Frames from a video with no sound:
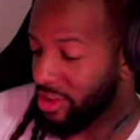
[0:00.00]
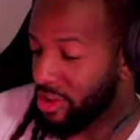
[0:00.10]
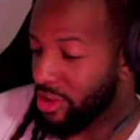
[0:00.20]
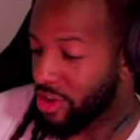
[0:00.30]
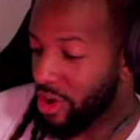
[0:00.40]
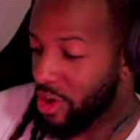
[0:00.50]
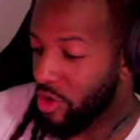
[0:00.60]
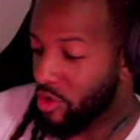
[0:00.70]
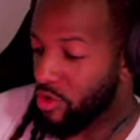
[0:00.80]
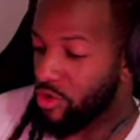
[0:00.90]

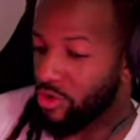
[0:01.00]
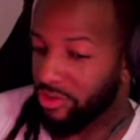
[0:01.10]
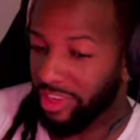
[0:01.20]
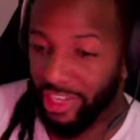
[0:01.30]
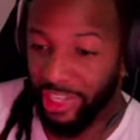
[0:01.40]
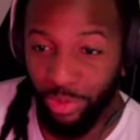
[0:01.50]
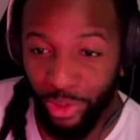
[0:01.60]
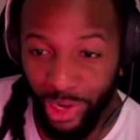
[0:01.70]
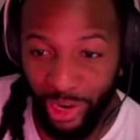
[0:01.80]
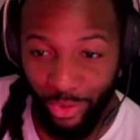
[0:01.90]
Yo, he just
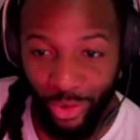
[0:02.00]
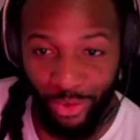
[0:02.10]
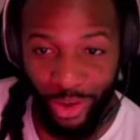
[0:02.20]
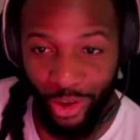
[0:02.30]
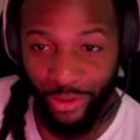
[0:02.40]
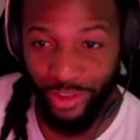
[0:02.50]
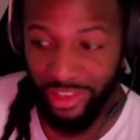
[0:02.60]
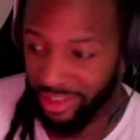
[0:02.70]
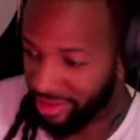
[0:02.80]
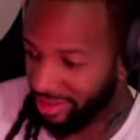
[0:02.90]
pulled out a revolver.